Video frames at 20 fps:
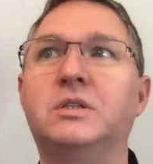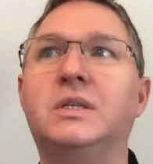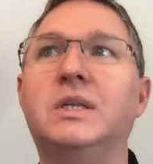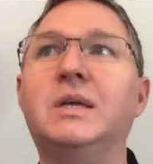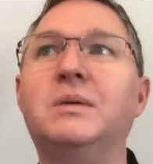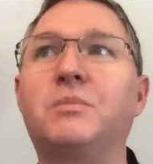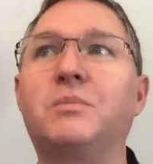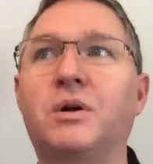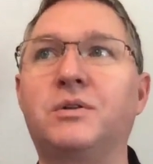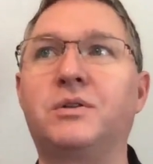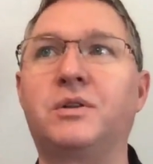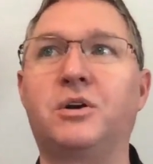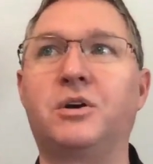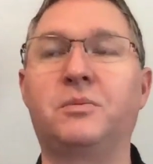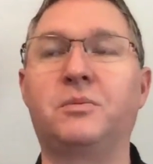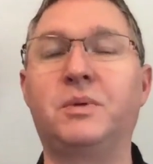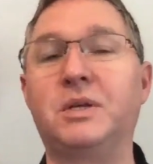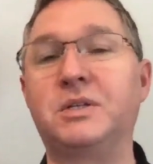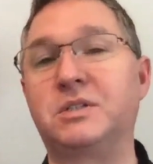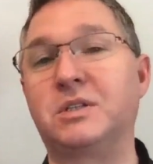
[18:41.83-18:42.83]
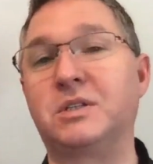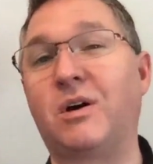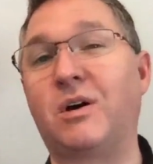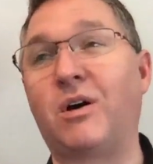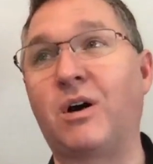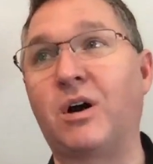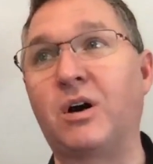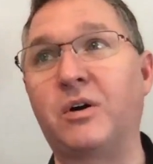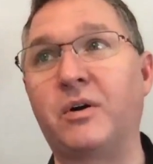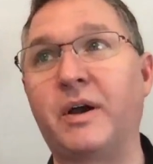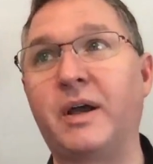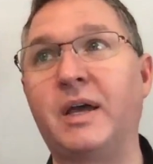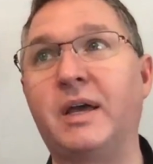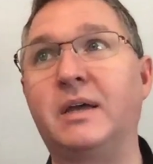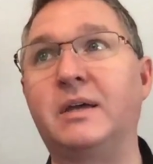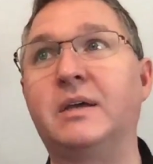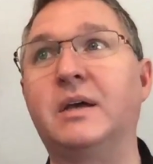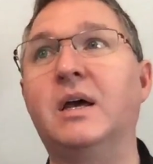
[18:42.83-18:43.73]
DMARD therapies in RA,